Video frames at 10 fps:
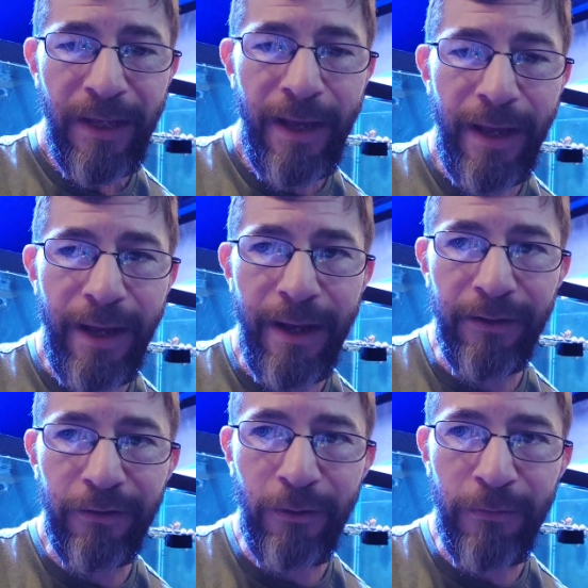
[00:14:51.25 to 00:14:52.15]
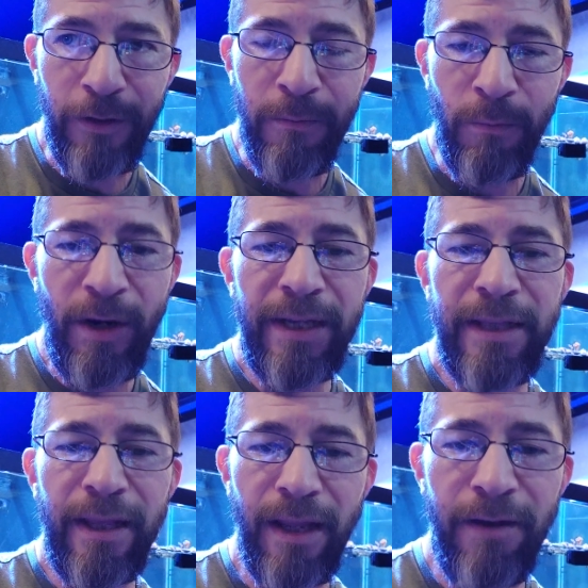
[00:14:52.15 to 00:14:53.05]
And so if you can break
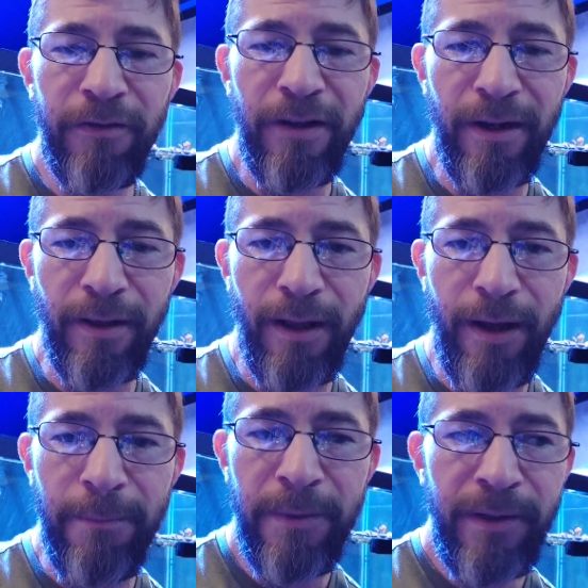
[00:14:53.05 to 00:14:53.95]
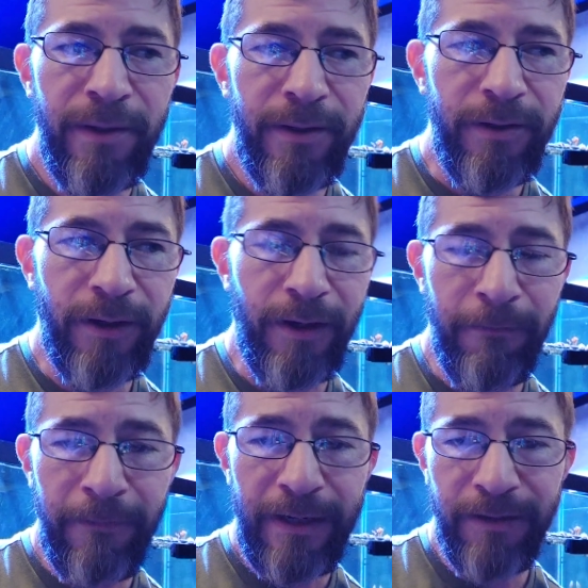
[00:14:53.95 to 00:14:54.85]
that life cycle up, you can
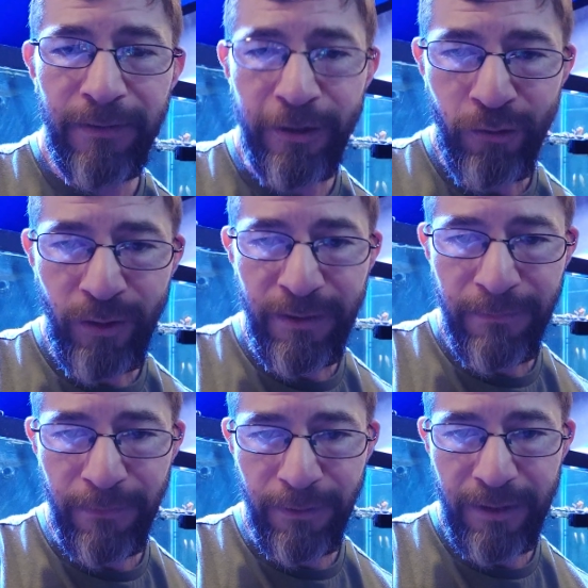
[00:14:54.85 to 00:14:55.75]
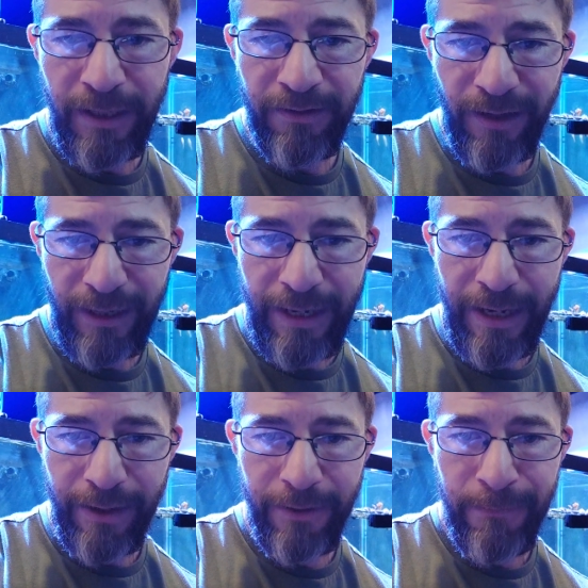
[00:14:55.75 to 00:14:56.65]
effectively treat for things like
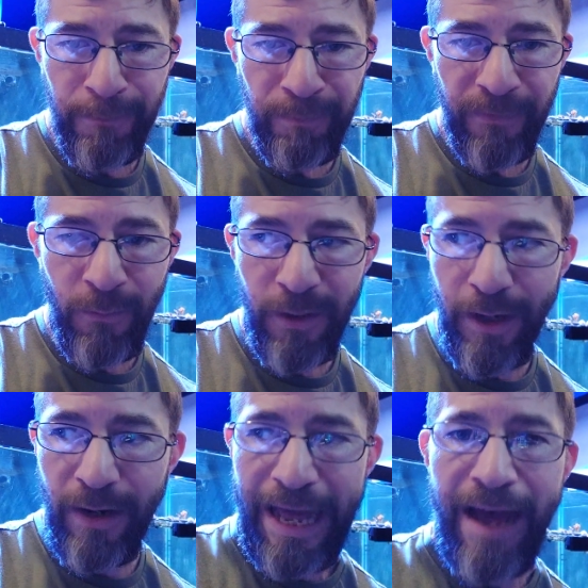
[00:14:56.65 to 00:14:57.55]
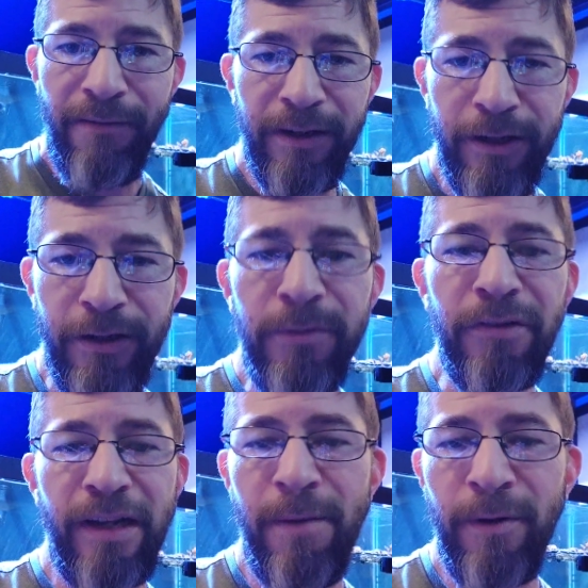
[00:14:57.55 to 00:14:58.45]
ick without having to use a
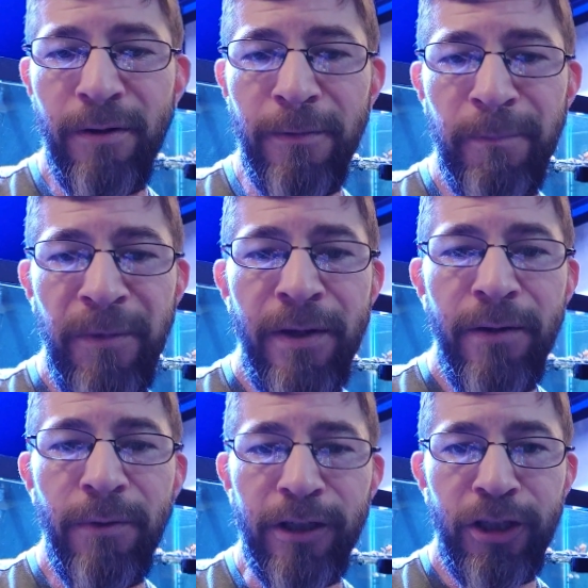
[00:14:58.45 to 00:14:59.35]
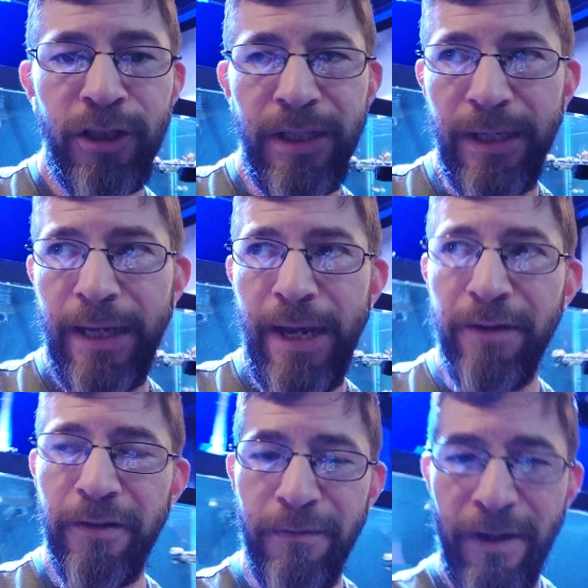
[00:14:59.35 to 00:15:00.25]
chemical, which in the
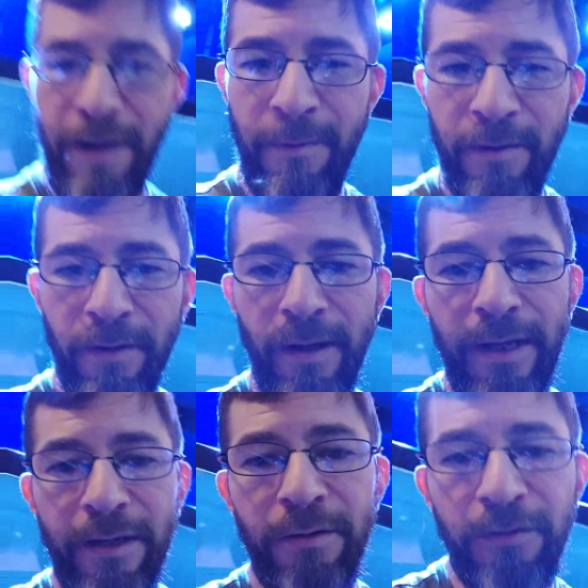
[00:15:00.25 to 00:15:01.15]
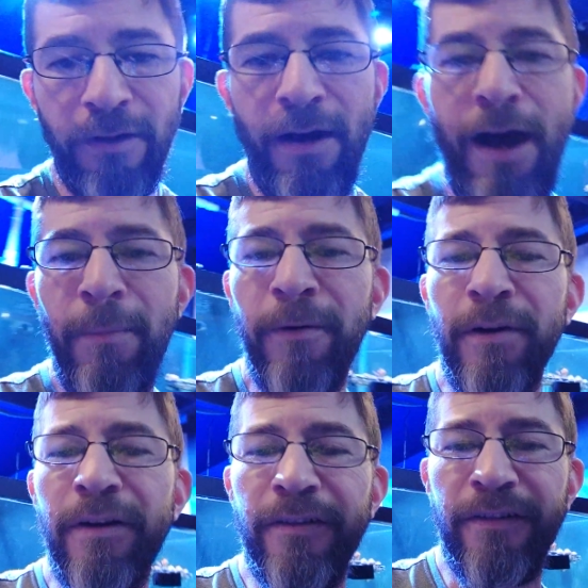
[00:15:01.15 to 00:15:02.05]
case of a chemical like using copper
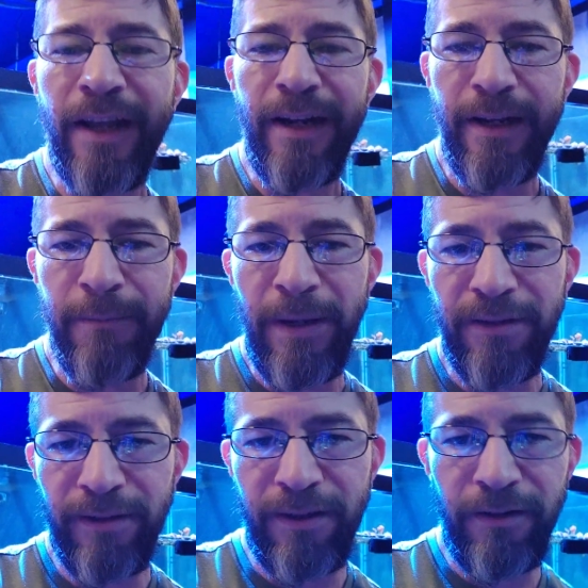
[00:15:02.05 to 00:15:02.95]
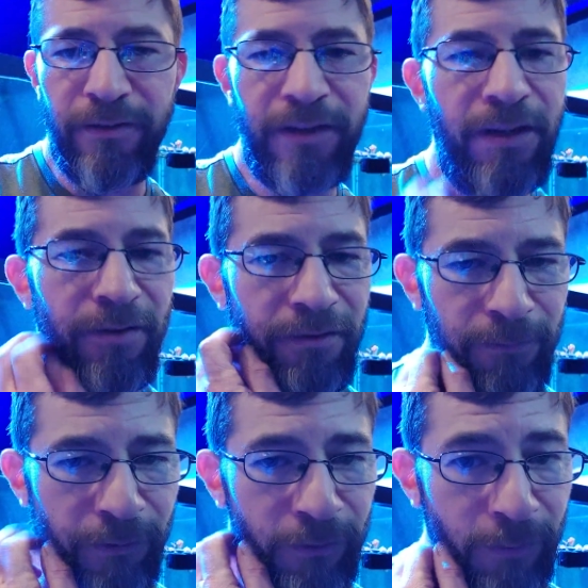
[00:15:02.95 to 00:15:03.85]
is that it basically just kills the
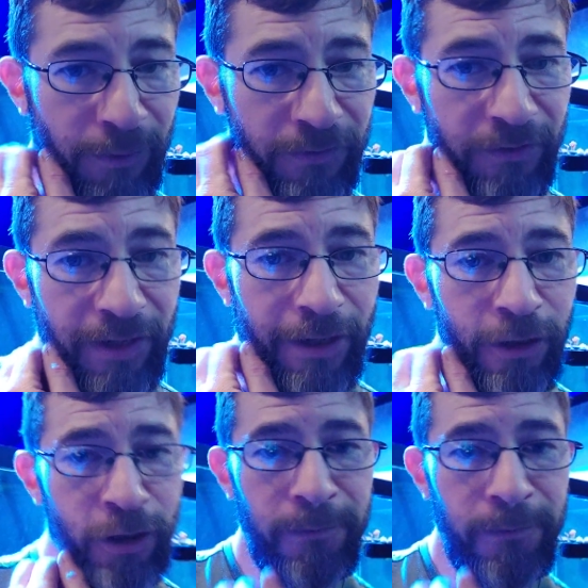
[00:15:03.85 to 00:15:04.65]
free swimming stage,